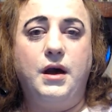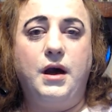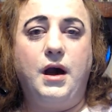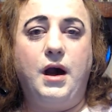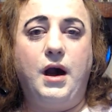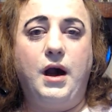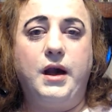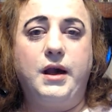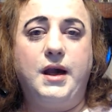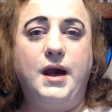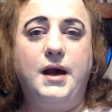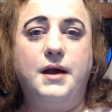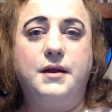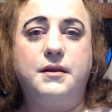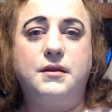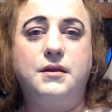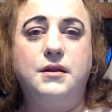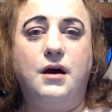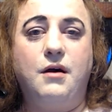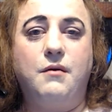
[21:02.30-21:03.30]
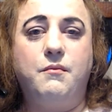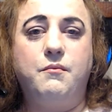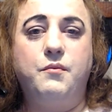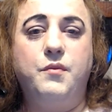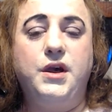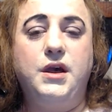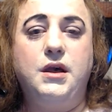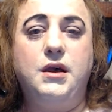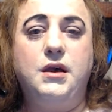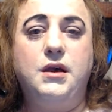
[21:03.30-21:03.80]
I can't not
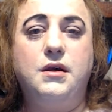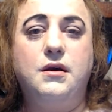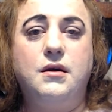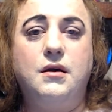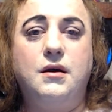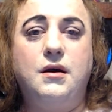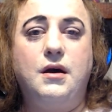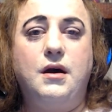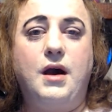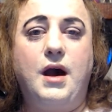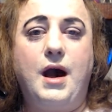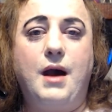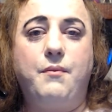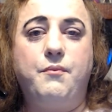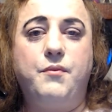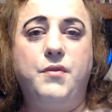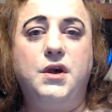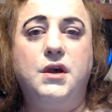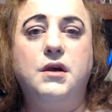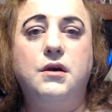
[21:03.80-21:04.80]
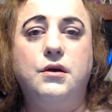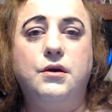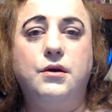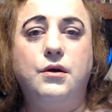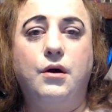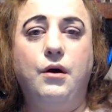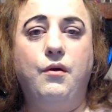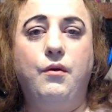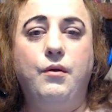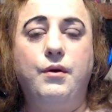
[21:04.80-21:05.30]
be happy, you
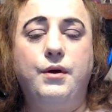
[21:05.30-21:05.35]
know?